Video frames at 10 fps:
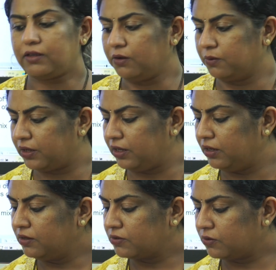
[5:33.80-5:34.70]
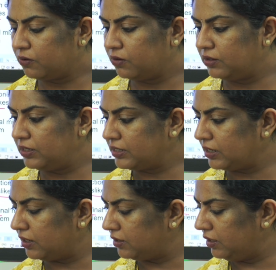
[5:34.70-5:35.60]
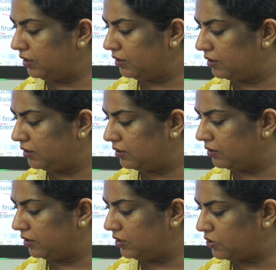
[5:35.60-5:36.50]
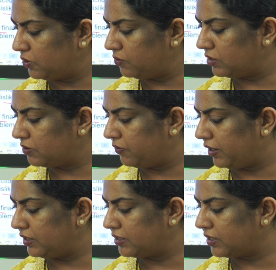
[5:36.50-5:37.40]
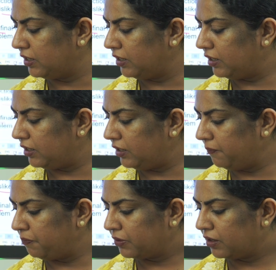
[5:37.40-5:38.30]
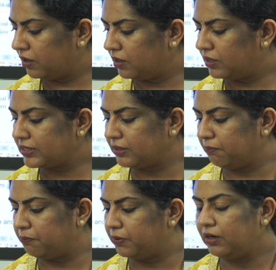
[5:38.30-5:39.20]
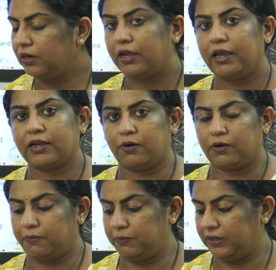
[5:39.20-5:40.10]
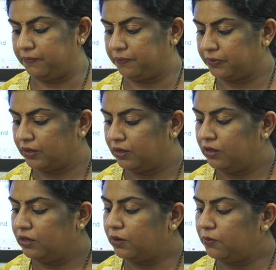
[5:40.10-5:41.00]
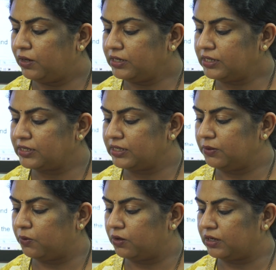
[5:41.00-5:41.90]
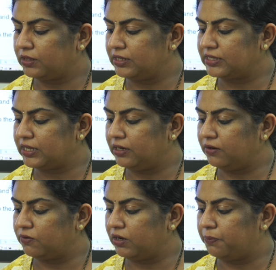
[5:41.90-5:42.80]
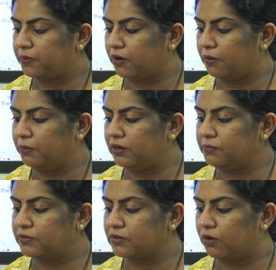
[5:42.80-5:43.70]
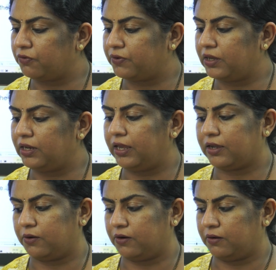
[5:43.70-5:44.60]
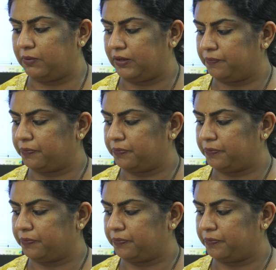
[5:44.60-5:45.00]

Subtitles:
Okay, so these are the issues faced in a simple economy. Now let us see what are the central problems of an economy.